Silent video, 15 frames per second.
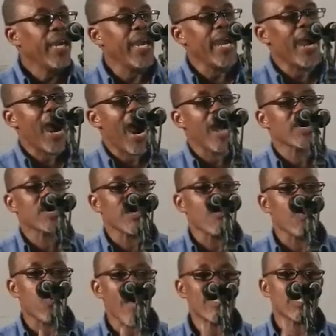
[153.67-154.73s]
here are
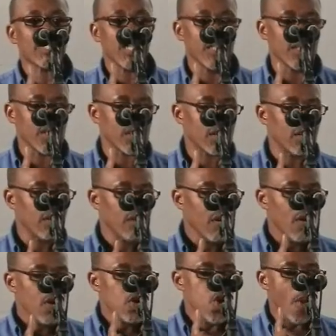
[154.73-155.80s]
some questions
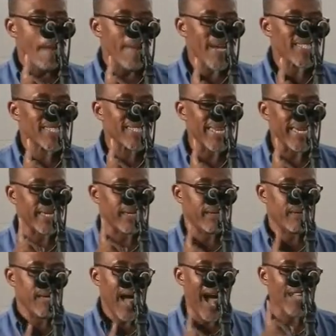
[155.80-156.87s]
you must seek
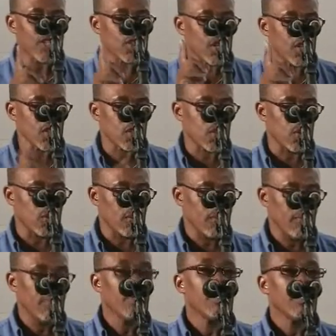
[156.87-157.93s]
answers to,
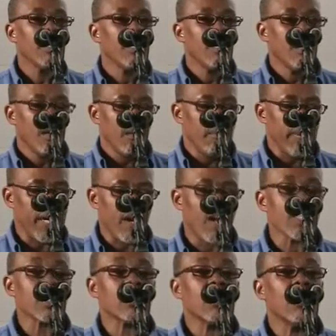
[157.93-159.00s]

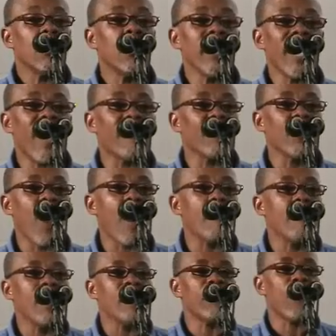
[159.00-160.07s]
because we have
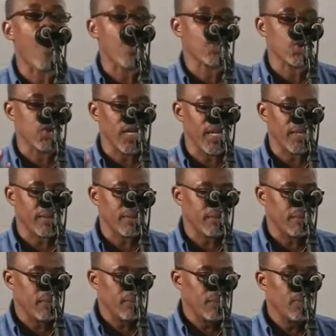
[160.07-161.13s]
not been fortunate
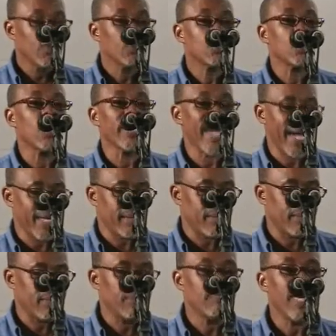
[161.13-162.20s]
to get
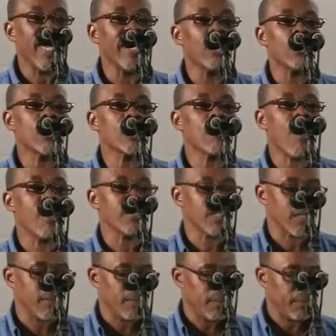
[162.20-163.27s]
any
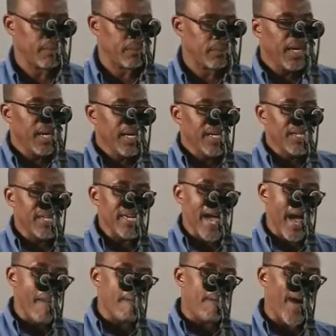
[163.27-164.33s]
response. The
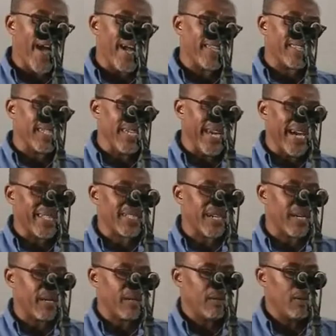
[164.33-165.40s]
Empire
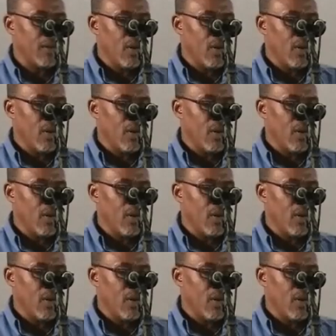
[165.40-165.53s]
Theatre